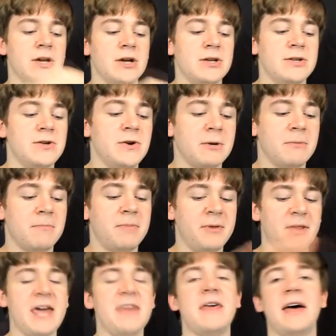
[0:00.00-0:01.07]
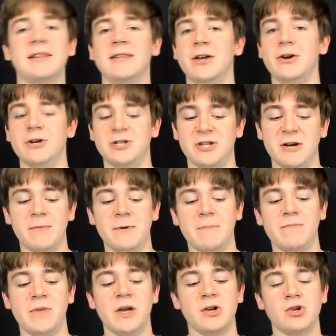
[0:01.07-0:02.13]
you can play that leadership,
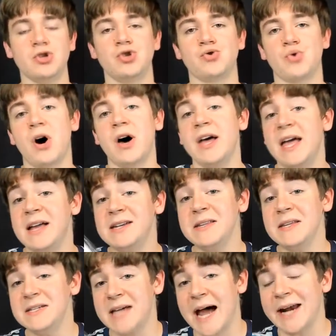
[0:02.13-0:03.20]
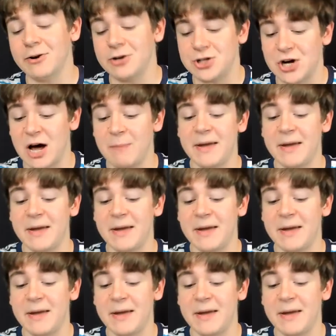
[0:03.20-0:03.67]
draw into the Dino-Chomp,